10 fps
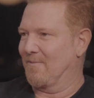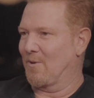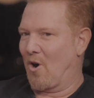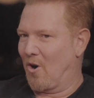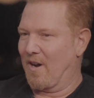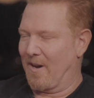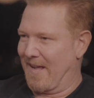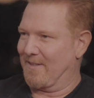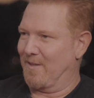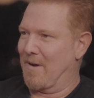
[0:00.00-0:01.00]
We're all
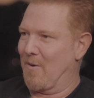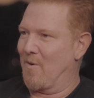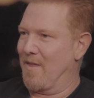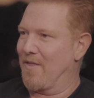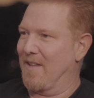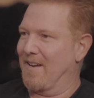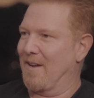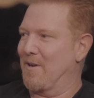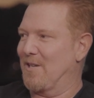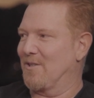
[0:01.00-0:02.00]
connected by one thing
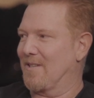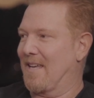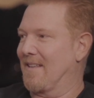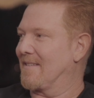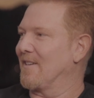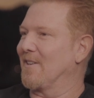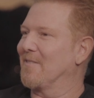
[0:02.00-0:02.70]
and we just can't see it.